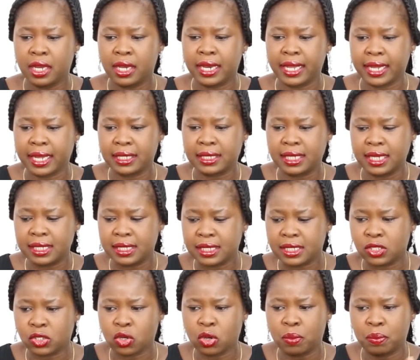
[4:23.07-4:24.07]
Like I said,
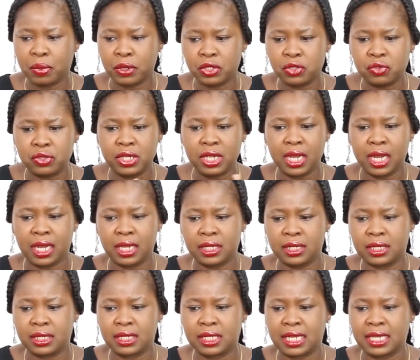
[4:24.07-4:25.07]
it's compulsory
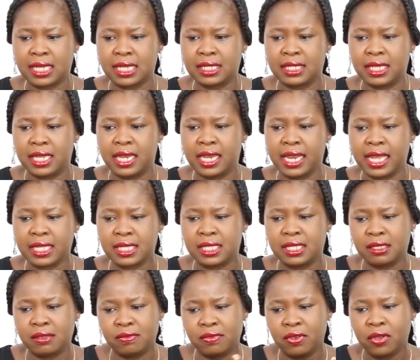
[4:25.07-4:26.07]
and stands as
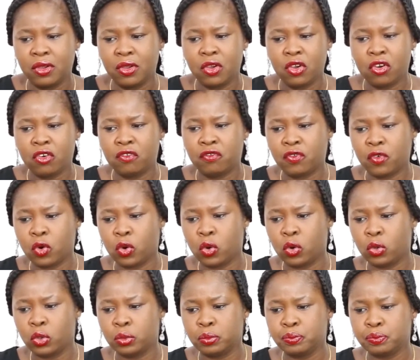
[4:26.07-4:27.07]
elective
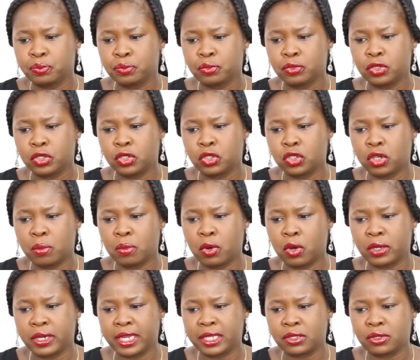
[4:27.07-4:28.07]
for some
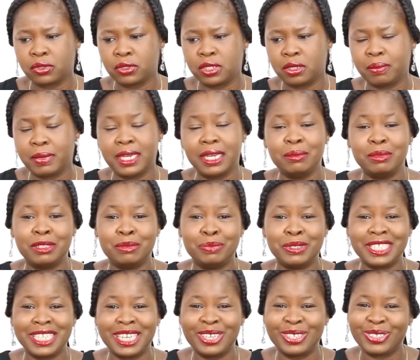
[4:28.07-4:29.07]
other student. My name is
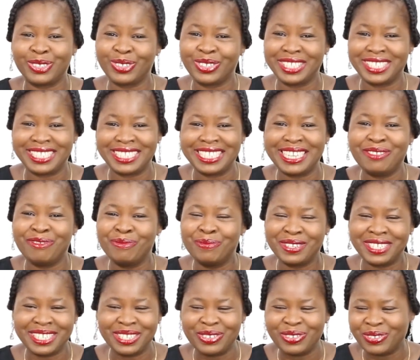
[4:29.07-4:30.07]
Bisaya Otokiti.
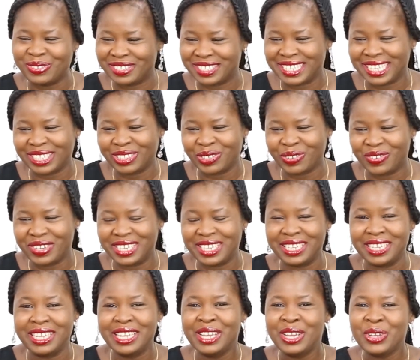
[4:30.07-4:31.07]
Everybody knows that
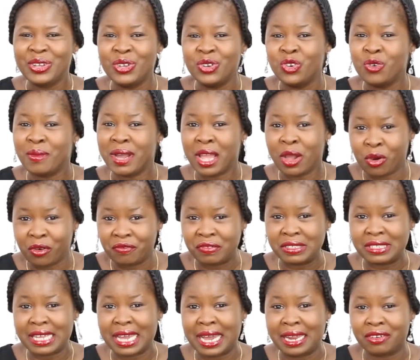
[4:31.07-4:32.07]
already. You know my
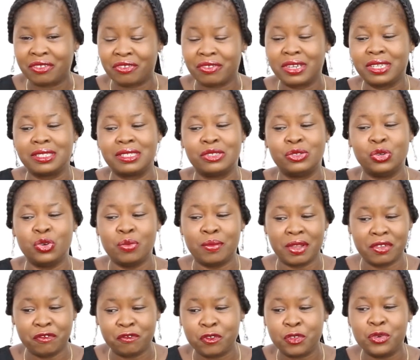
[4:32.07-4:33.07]
office address, you know
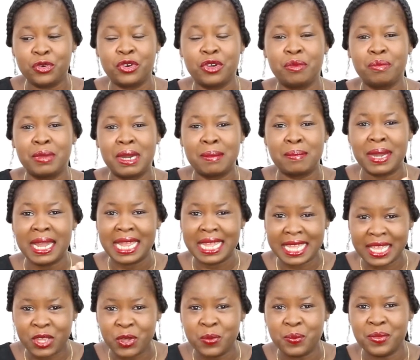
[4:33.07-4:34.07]
my phone number, my
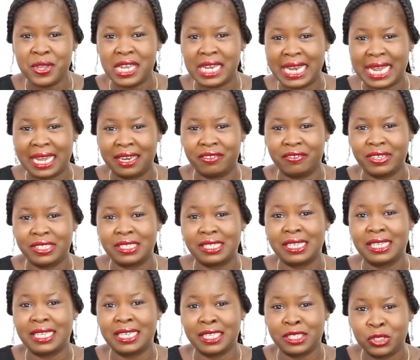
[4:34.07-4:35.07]
email address
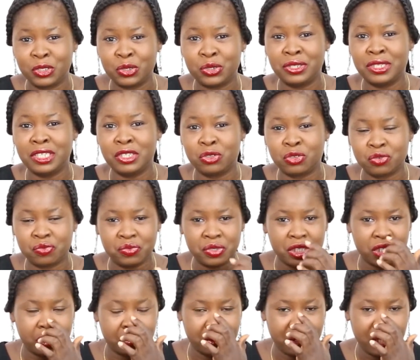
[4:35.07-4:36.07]
in case you need to
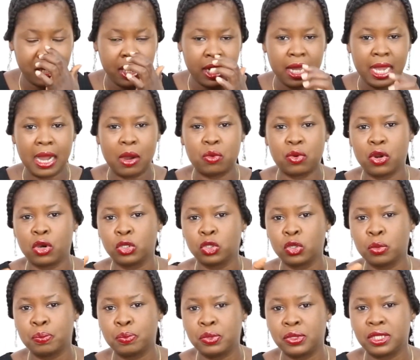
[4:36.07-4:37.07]
reach me. I will
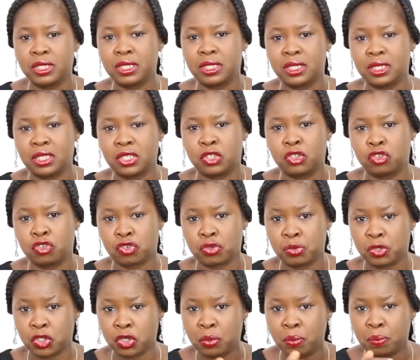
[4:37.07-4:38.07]
also put it in the
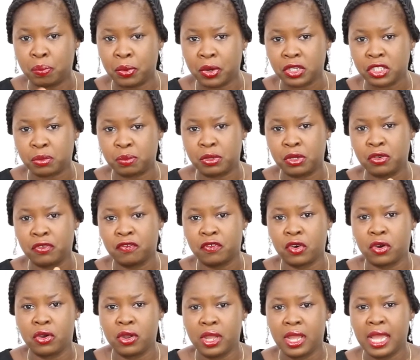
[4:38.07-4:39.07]
description box below
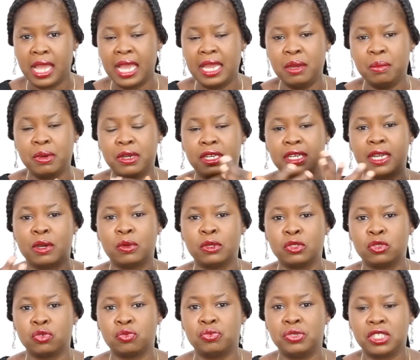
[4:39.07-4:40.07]
for anybody that
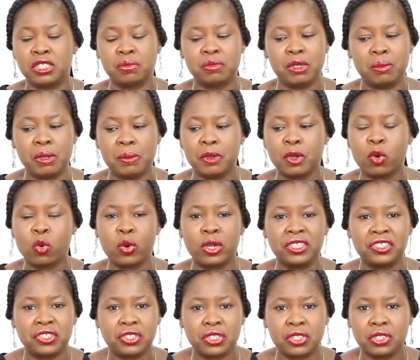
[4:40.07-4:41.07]
wants to reach me, maybe
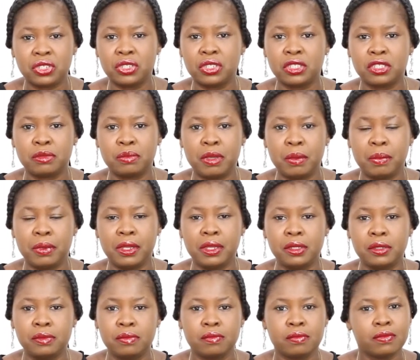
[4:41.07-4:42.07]
questions,
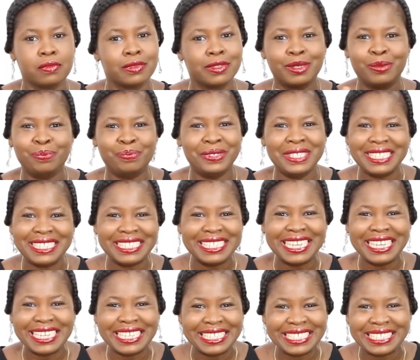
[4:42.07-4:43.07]
maybe
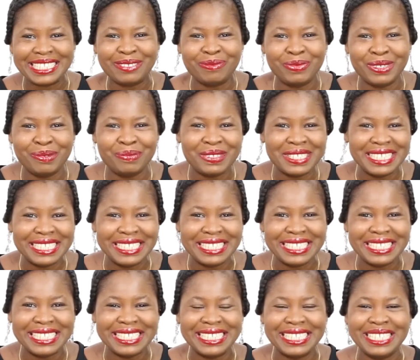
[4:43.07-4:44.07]
business, maybe
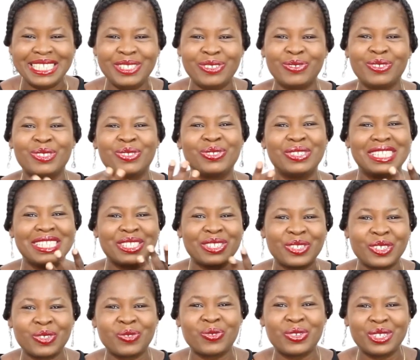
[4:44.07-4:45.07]
you want to
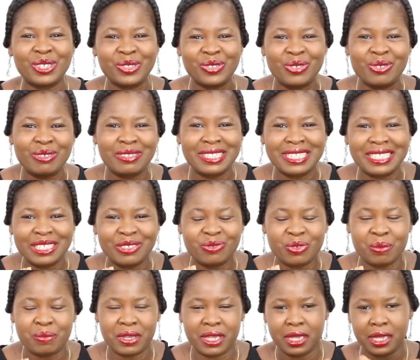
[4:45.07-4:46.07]
discuss 1 or 2 things
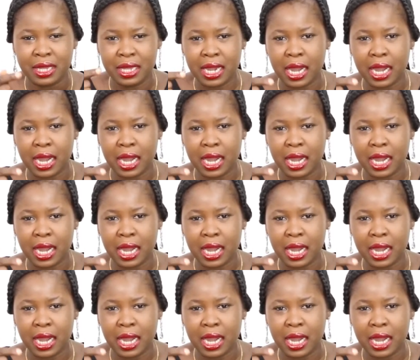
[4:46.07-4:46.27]
with me.